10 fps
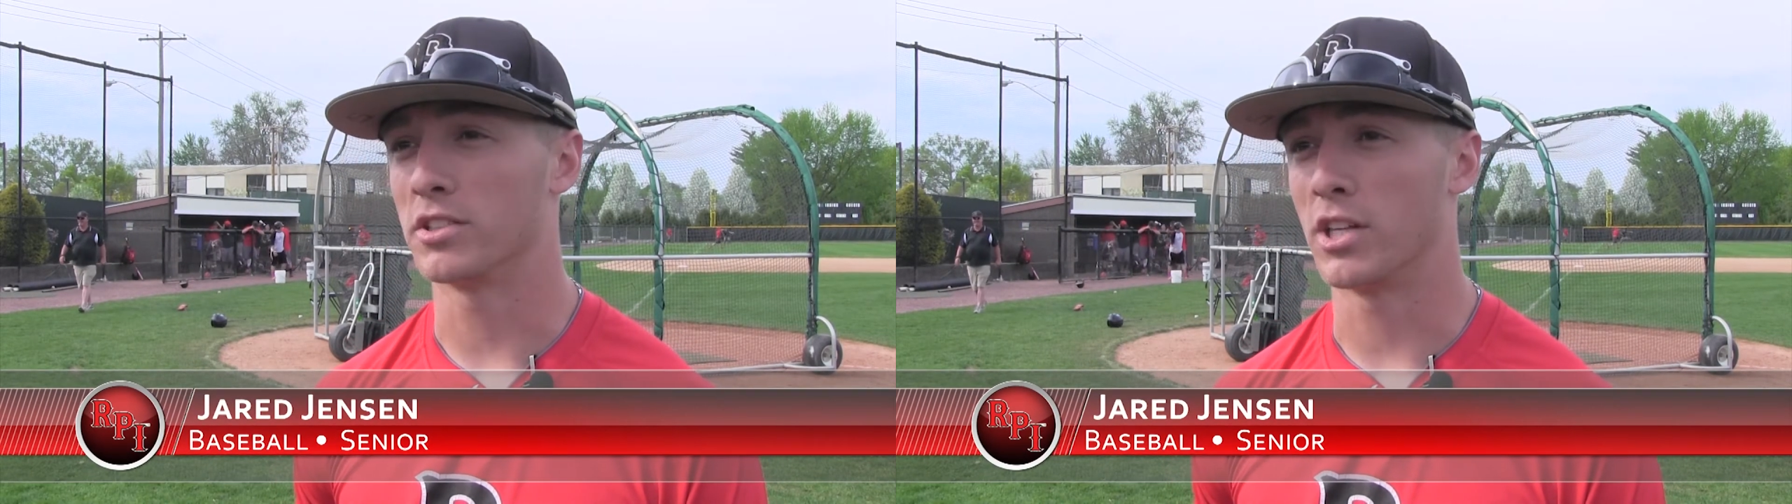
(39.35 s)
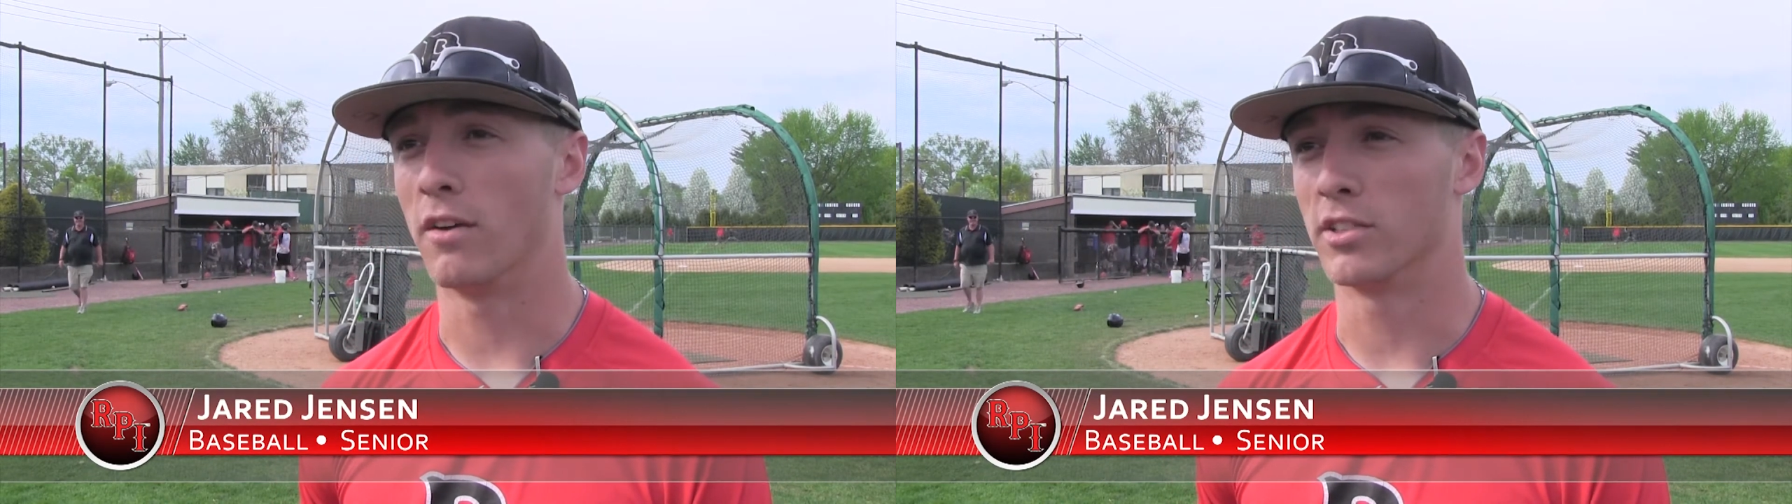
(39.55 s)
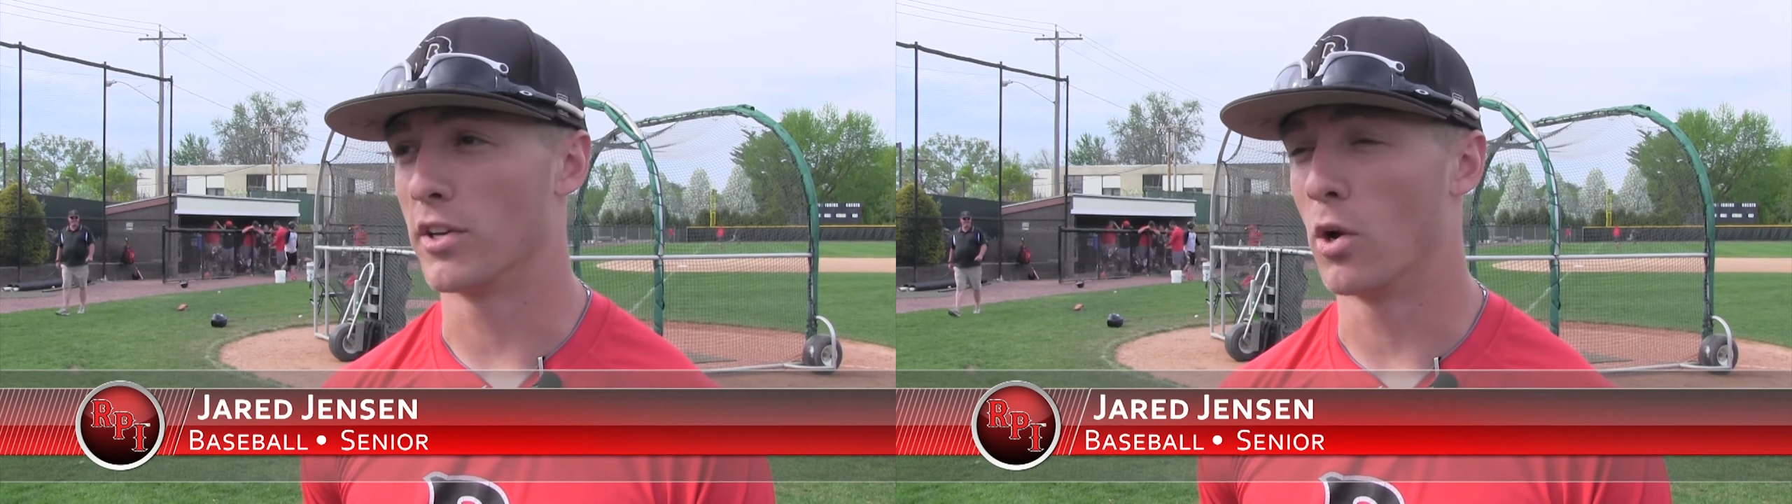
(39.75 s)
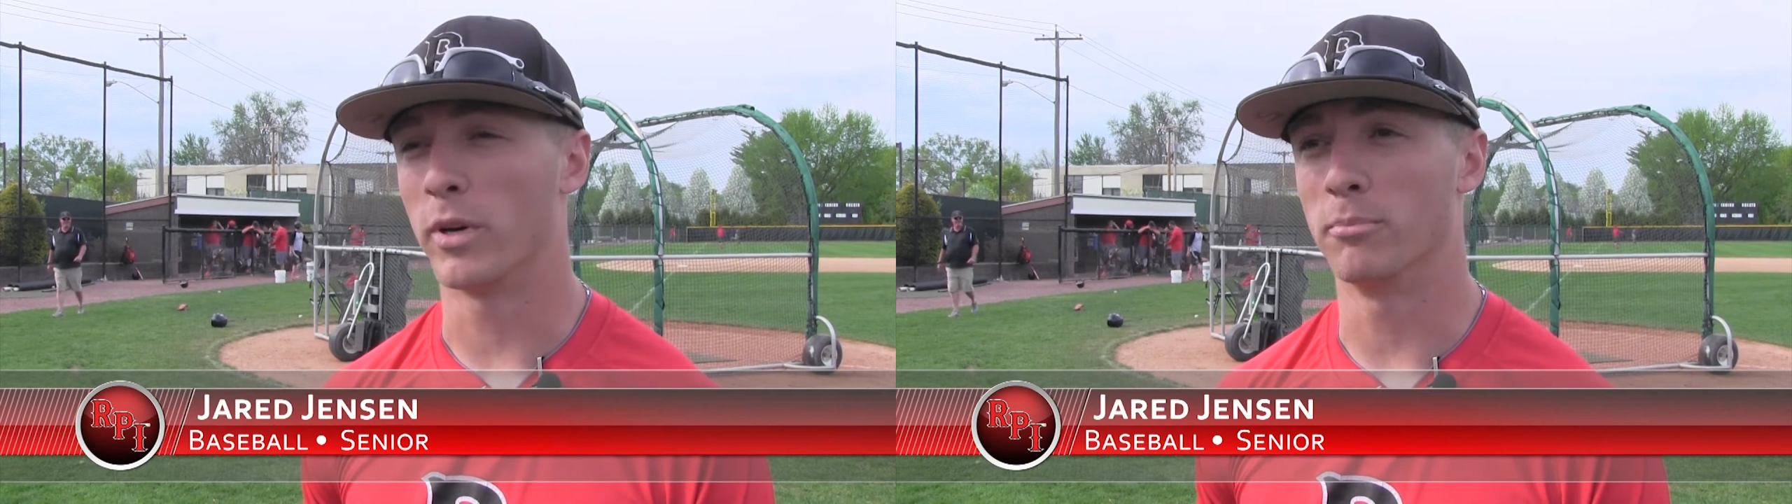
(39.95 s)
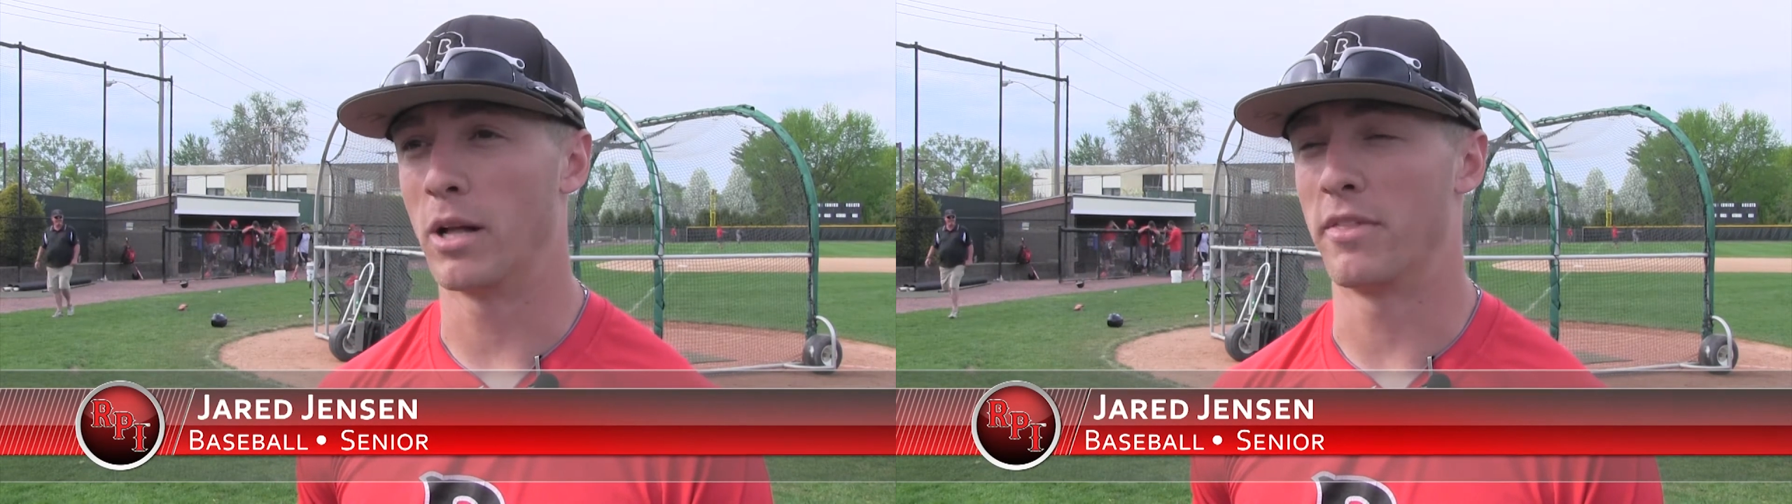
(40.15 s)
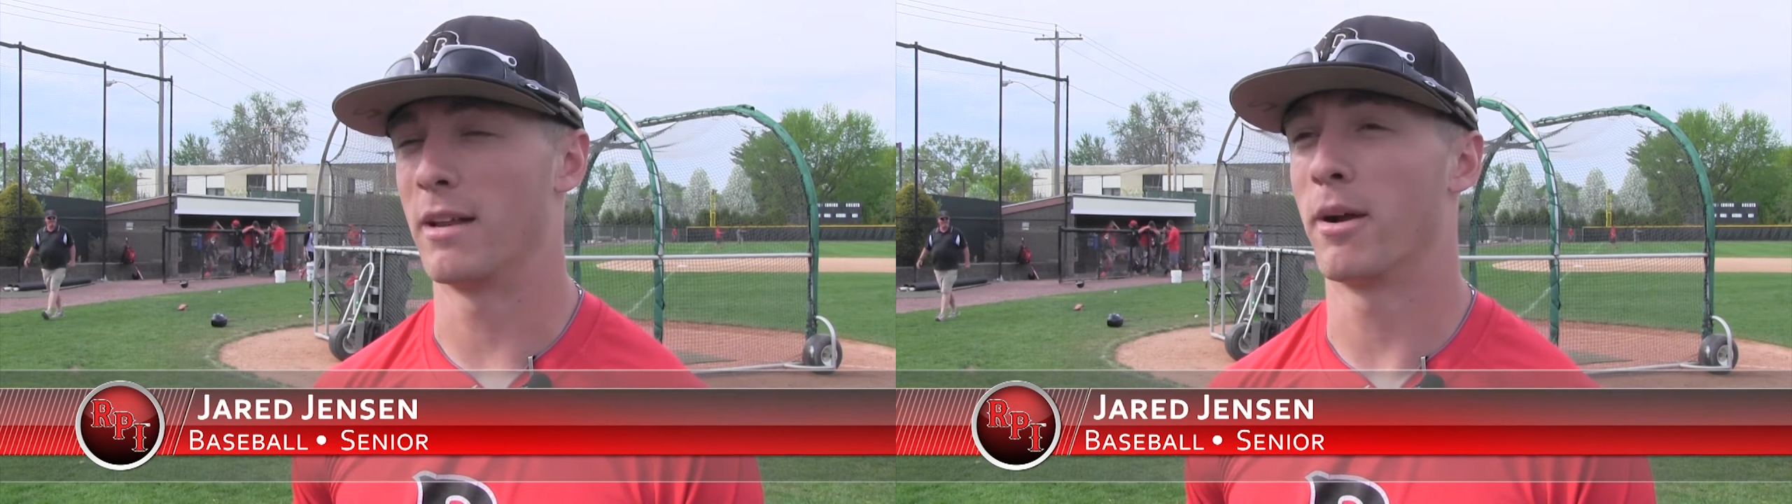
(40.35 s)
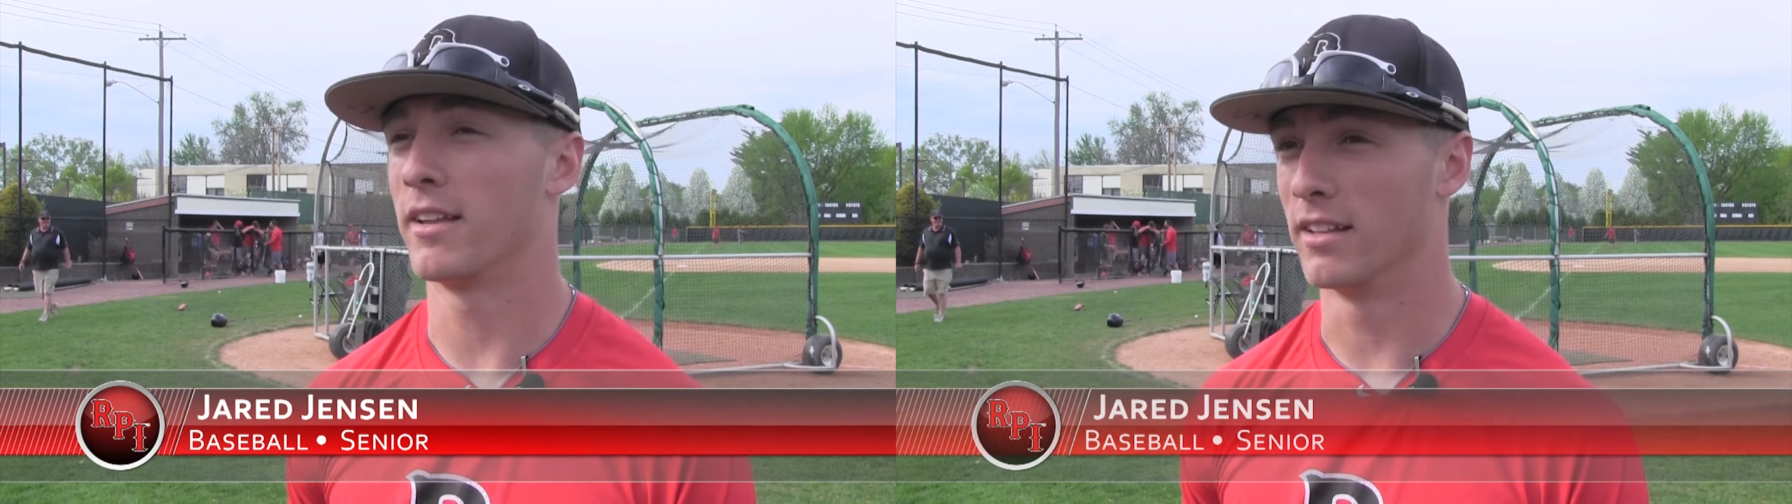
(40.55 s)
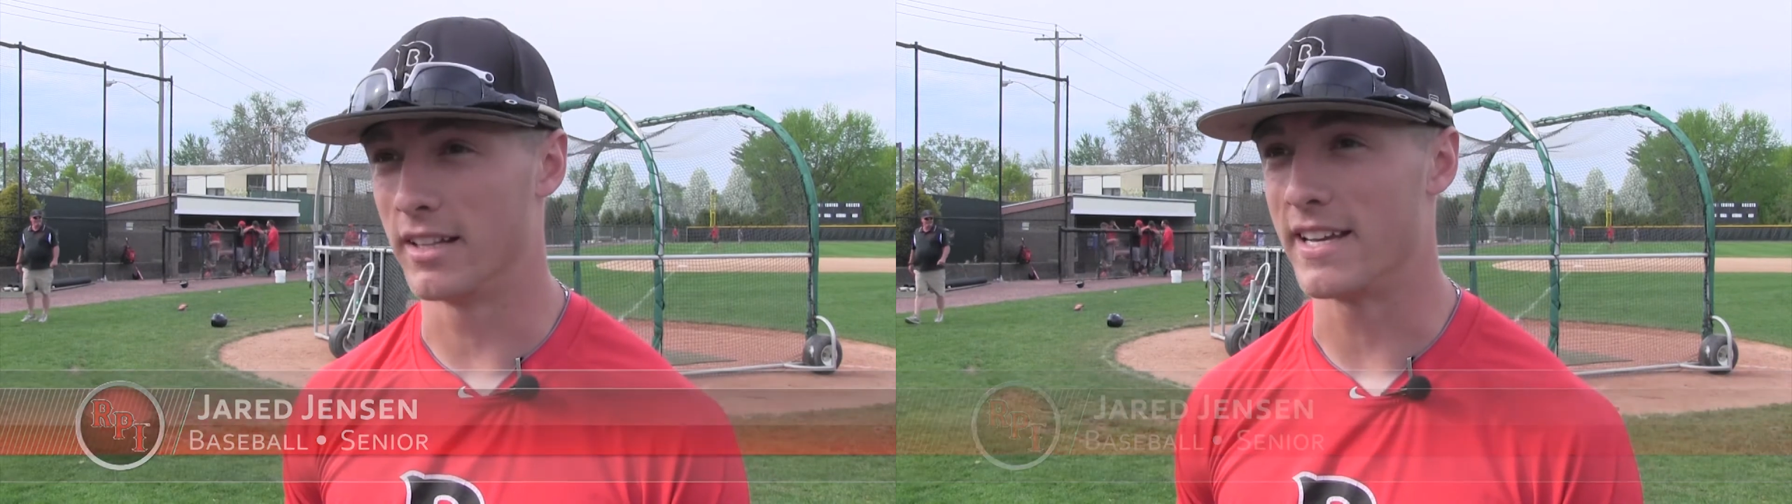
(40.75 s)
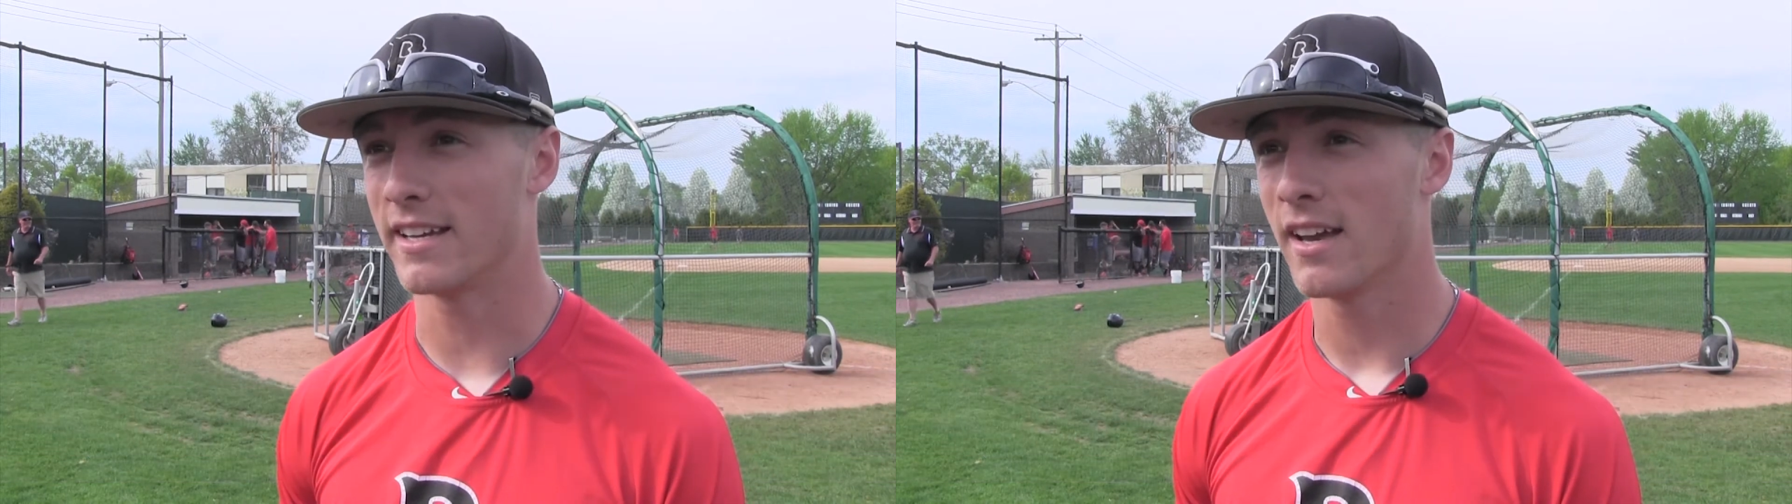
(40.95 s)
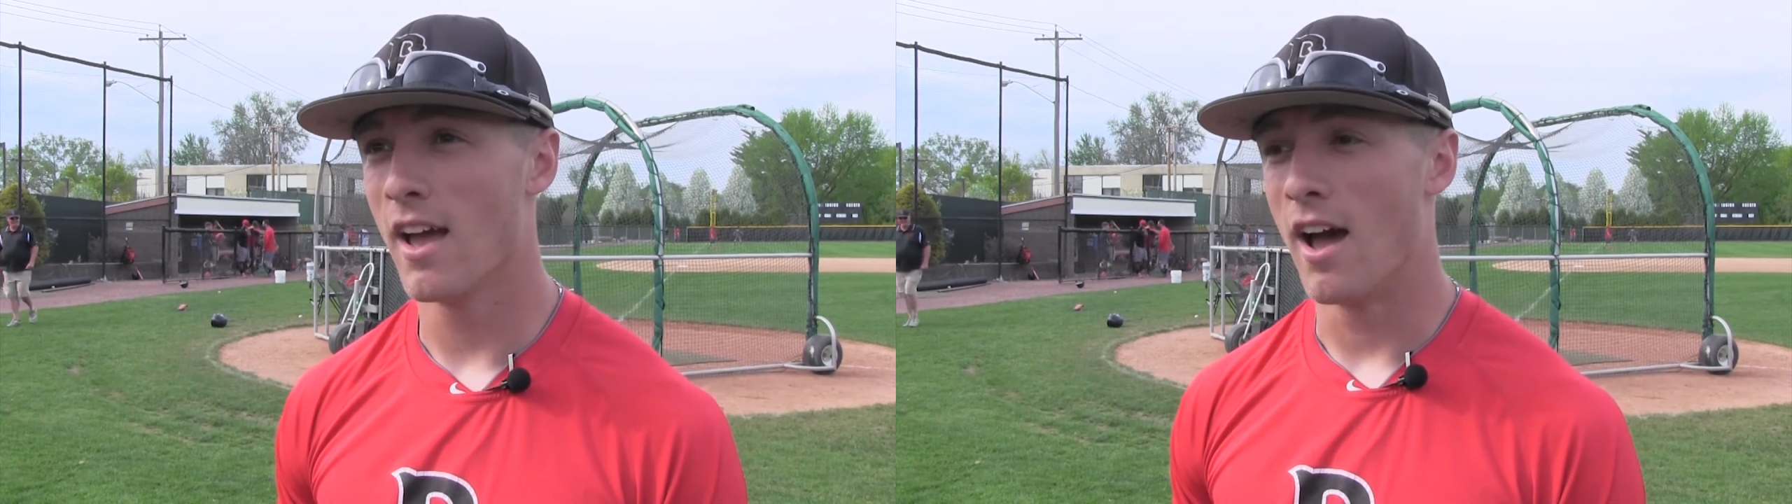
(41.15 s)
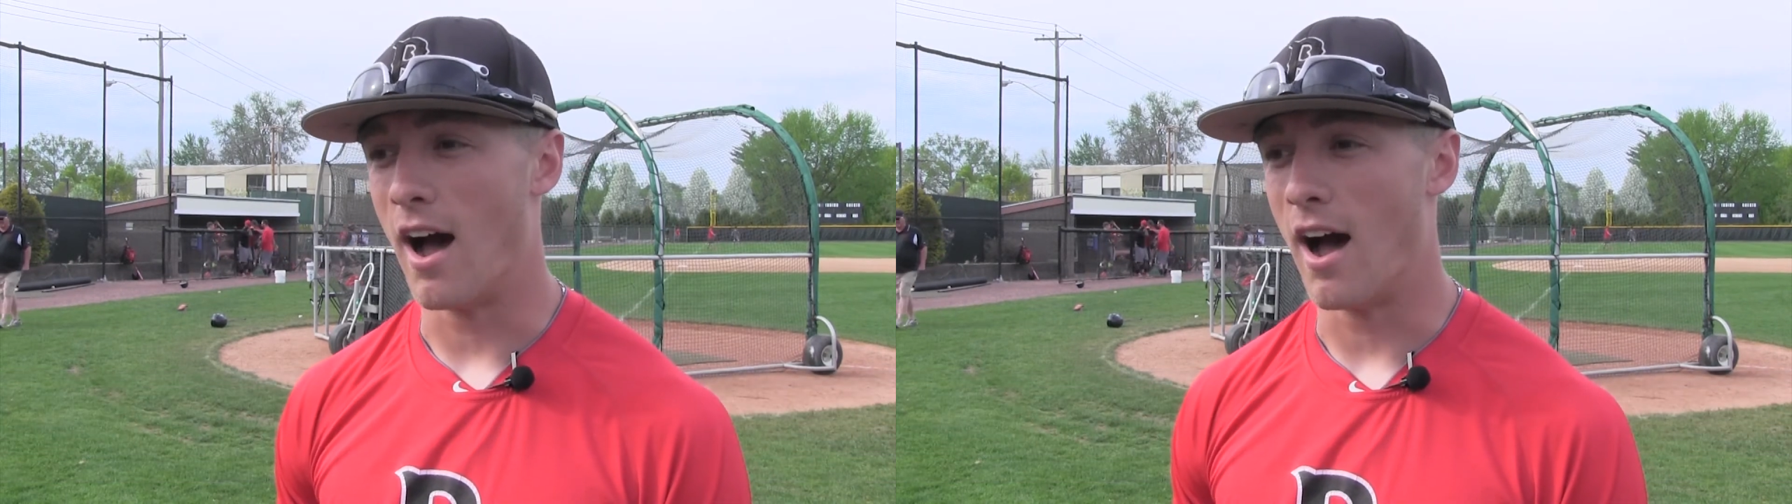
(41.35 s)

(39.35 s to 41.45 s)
to ourselves that we can play with anybody in the league.